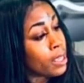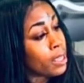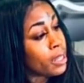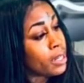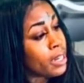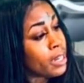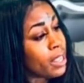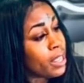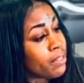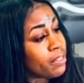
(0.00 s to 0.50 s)

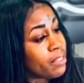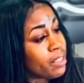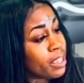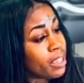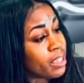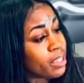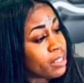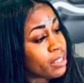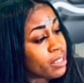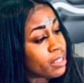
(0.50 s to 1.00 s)
Now
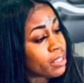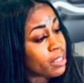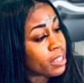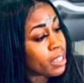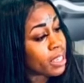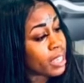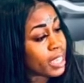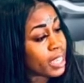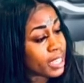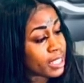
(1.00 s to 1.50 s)
this
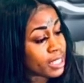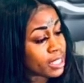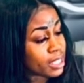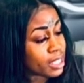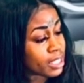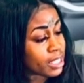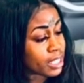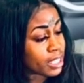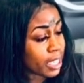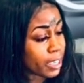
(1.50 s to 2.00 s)
isn't the
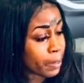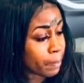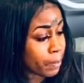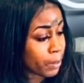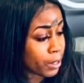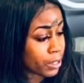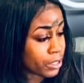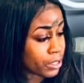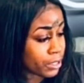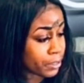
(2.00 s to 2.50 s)
same
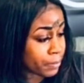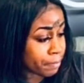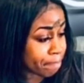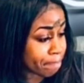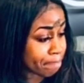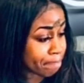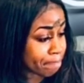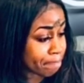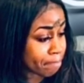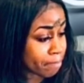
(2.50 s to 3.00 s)
person.
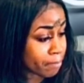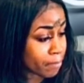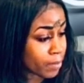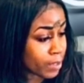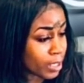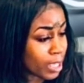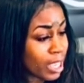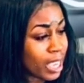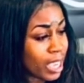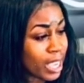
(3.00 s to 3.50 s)

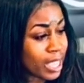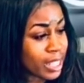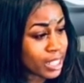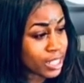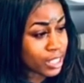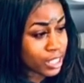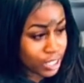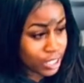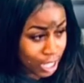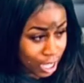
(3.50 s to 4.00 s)
And
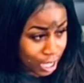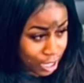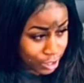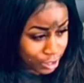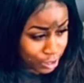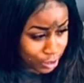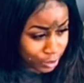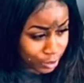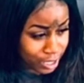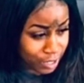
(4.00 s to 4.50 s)
this is
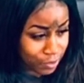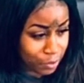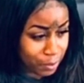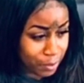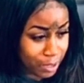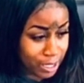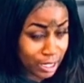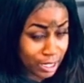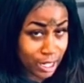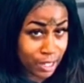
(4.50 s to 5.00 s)
also giving
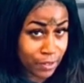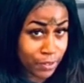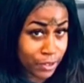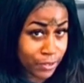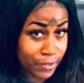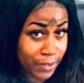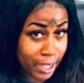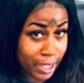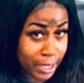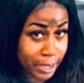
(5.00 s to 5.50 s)
me lover
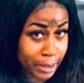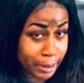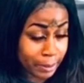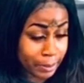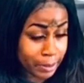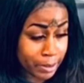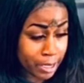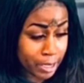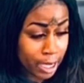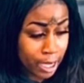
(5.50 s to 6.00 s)

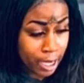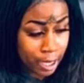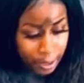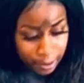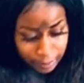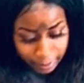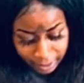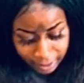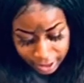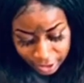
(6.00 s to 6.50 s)
vibes,
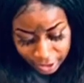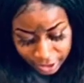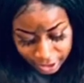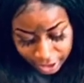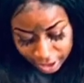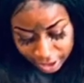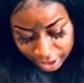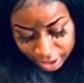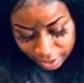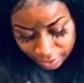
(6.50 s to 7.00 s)
because
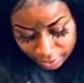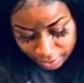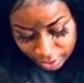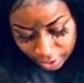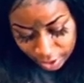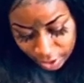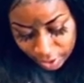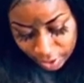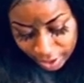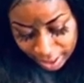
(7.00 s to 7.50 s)
she's,
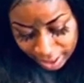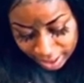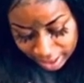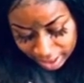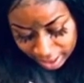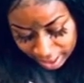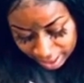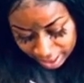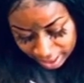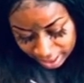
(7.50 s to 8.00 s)
naked
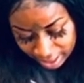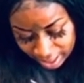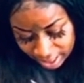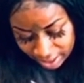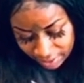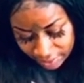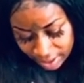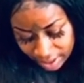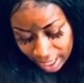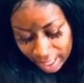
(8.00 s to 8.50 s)
like
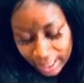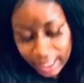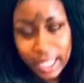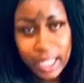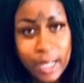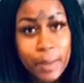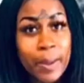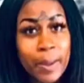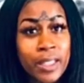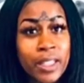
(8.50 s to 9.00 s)
Eve, and I think
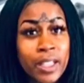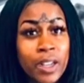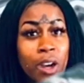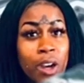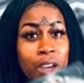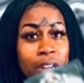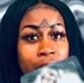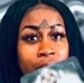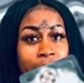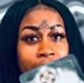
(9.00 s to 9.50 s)
about the
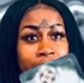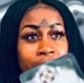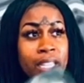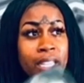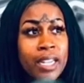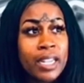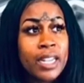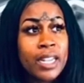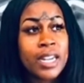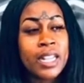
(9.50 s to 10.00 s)
Garden of
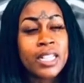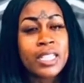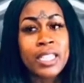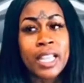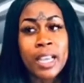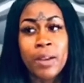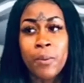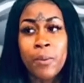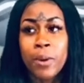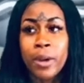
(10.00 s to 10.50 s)
Eden, and it's
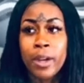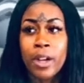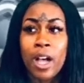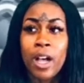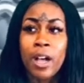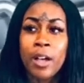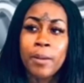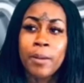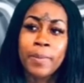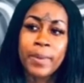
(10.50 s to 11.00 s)
like where it
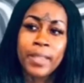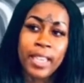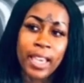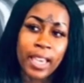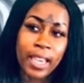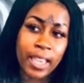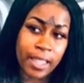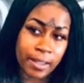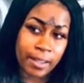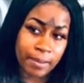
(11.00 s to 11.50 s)
all
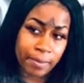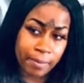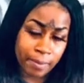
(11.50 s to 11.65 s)
began.